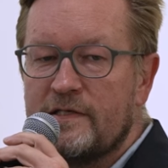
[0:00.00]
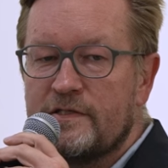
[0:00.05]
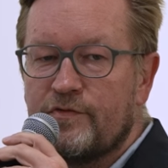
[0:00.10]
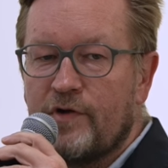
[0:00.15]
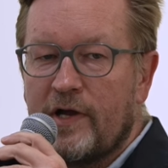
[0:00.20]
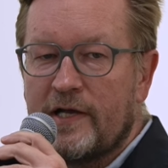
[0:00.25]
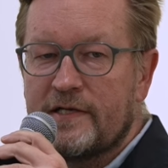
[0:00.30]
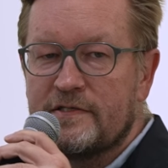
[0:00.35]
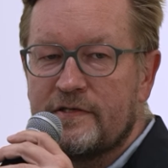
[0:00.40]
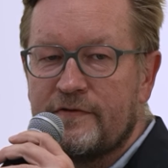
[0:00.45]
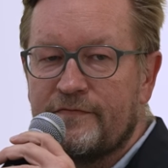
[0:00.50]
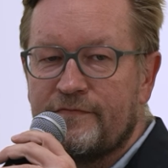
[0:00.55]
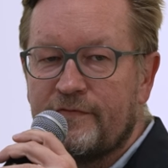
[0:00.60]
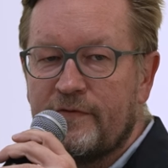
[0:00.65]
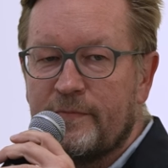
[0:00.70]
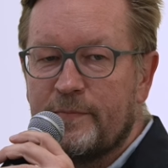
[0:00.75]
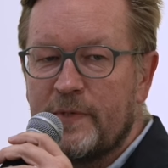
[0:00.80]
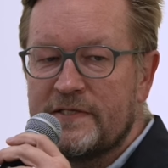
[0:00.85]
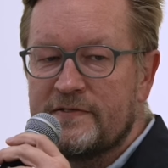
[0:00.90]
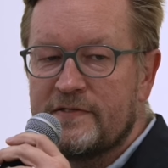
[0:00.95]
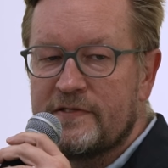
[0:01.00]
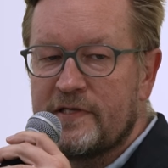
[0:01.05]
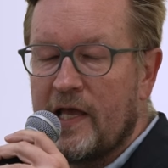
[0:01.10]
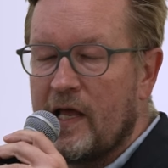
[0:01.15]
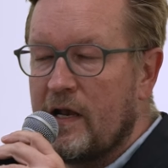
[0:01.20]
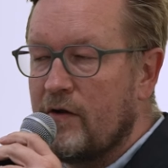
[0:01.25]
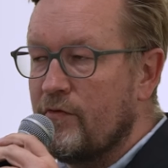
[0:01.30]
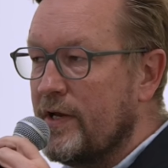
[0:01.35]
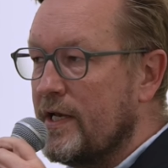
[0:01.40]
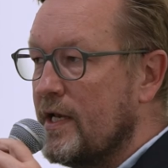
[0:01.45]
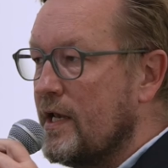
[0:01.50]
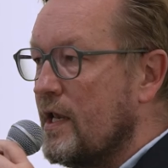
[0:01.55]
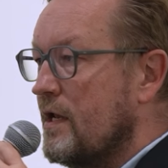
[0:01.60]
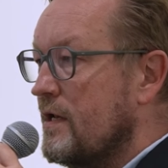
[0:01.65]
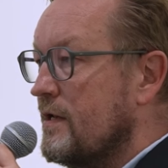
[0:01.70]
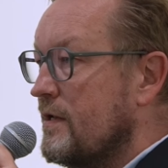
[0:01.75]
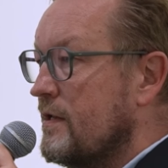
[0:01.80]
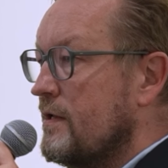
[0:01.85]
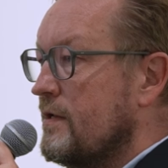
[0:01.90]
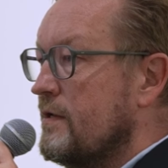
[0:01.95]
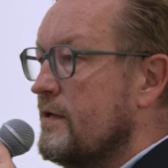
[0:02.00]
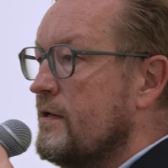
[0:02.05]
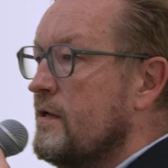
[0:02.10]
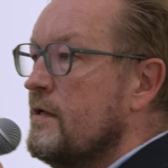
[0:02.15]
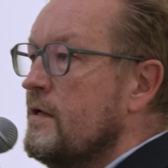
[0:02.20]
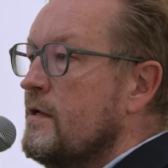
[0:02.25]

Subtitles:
director from Lisson Gallery in London.